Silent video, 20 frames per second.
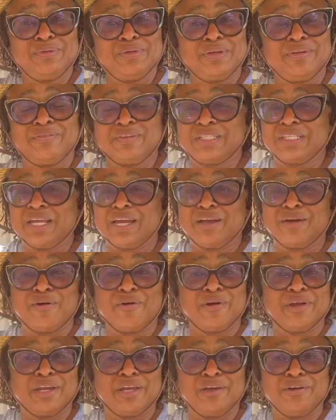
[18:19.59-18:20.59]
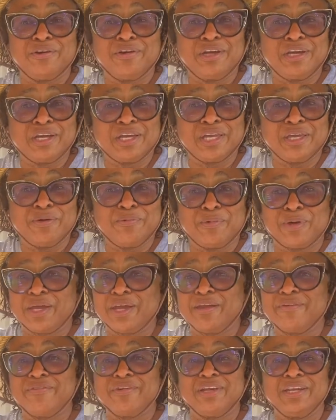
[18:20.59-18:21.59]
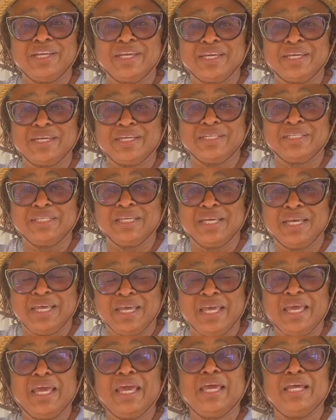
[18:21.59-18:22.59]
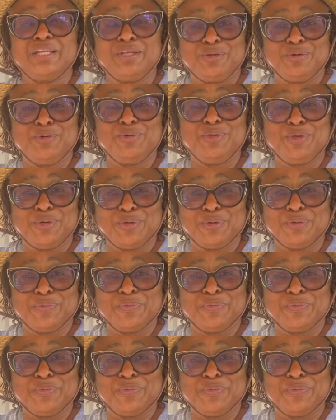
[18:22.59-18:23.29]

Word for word: If it's not gardening or cooking, whatever it is, and do you.